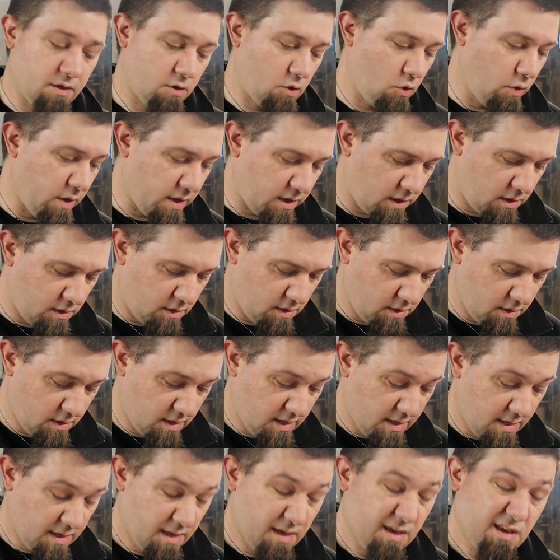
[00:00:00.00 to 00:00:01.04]
Quick
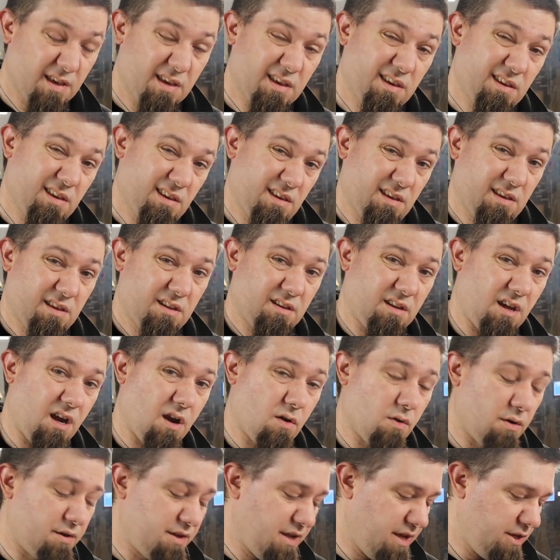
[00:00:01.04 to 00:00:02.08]

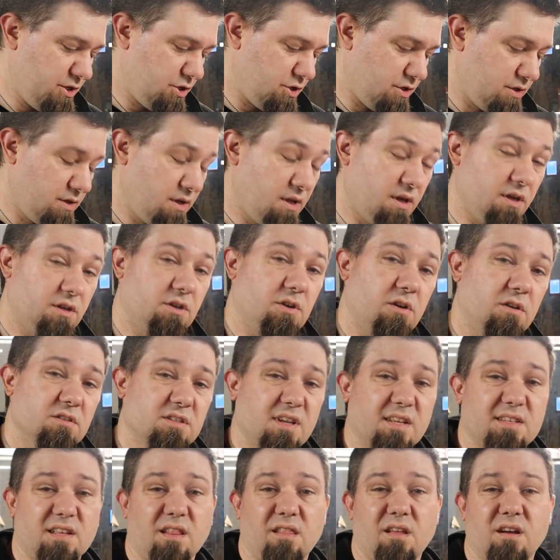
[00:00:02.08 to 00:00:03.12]
tire rotation. Turns
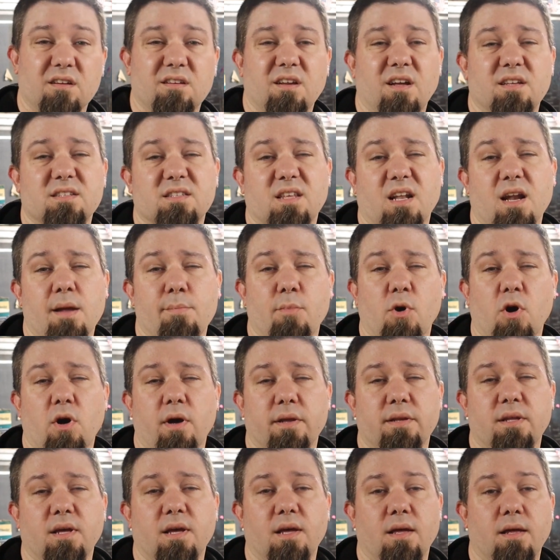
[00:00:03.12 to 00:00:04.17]
out the lug nuts that I
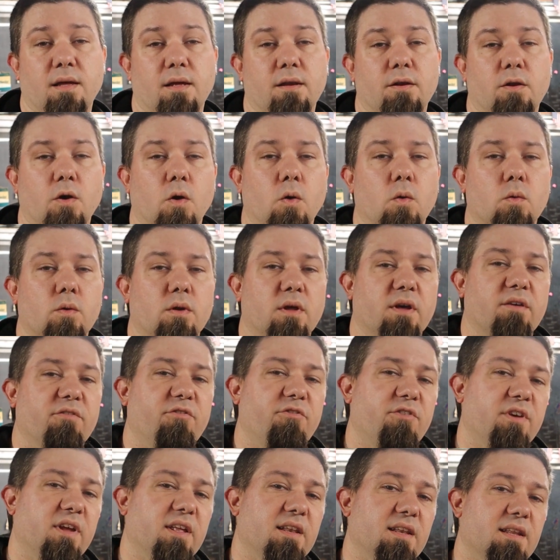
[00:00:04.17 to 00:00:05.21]
bought don't
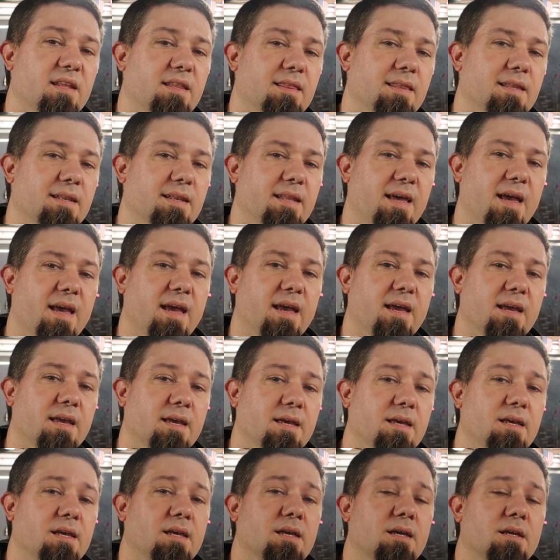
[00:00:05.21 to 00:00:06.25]
fit the
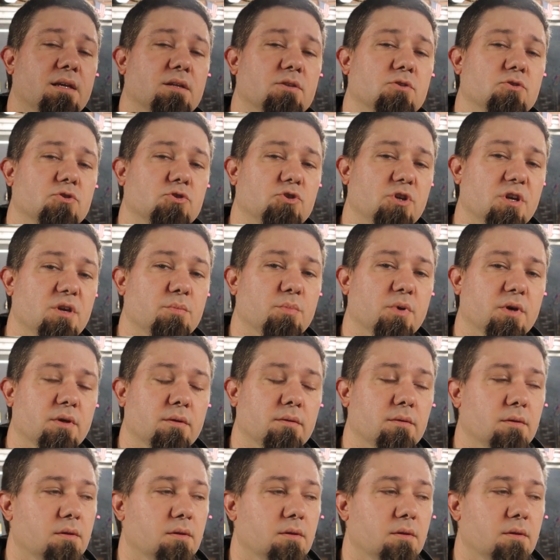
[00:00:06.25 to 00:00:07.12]
dang Jeep.